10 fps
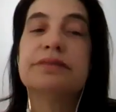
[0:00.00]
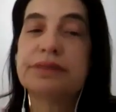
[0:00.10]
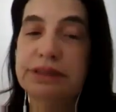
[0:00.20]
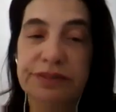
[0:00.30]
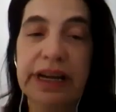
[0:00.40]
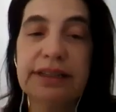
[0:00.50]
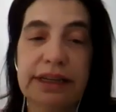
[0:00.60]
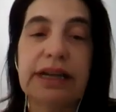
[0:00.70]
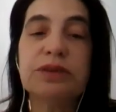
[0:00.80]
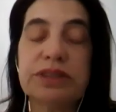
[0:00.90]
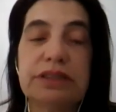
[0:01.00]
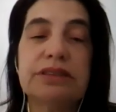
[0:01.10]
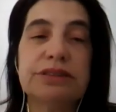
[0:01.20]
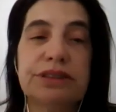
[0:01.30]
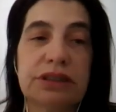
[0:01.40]
for a fact that I will see
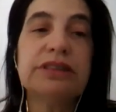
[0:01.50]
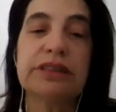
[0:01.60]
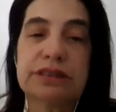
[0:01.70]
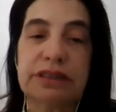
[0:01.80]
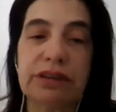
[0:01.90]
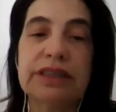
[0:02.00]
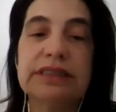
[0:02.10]
the result as long